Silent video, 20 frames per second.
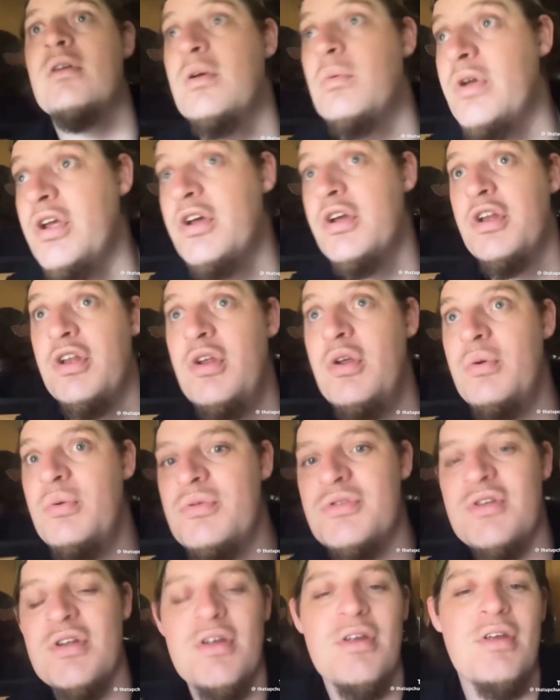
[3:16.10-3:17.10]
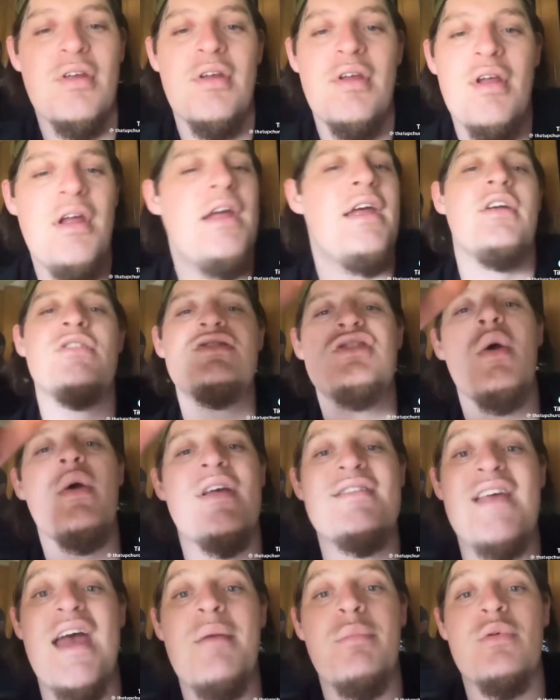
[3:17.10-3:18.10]
that we could have used. Here's two
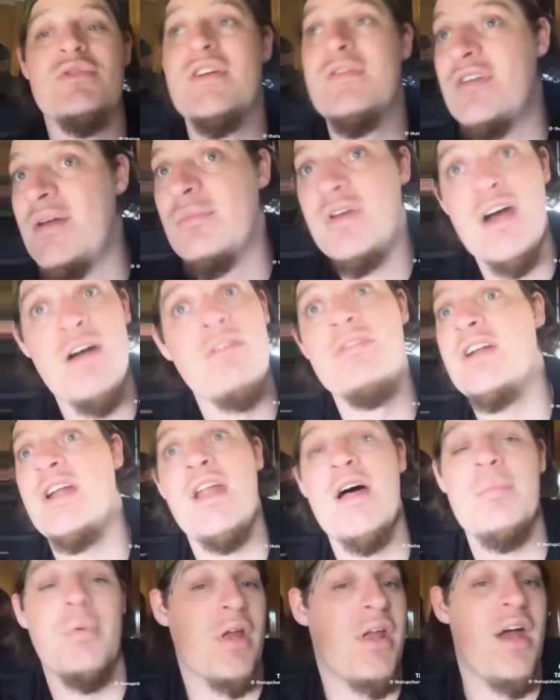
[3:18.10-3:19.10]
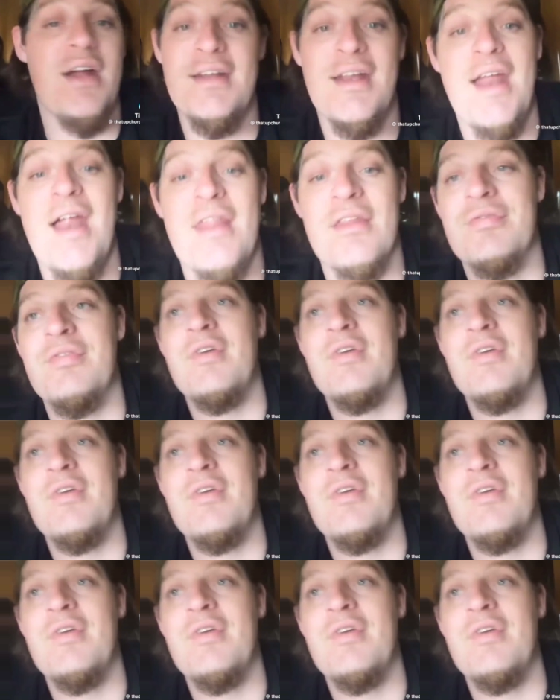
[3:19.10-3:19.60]
examples of them covering it up or cutting it out of the